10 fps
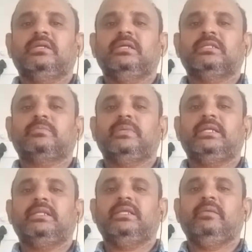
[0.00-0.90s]

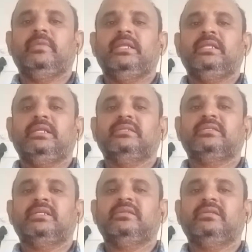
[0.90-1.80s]
Despite the many
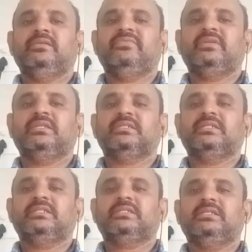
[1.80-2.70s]
design
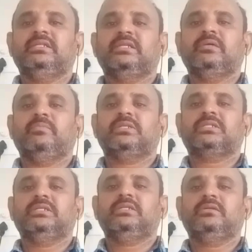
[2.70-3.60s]
differences in combustor,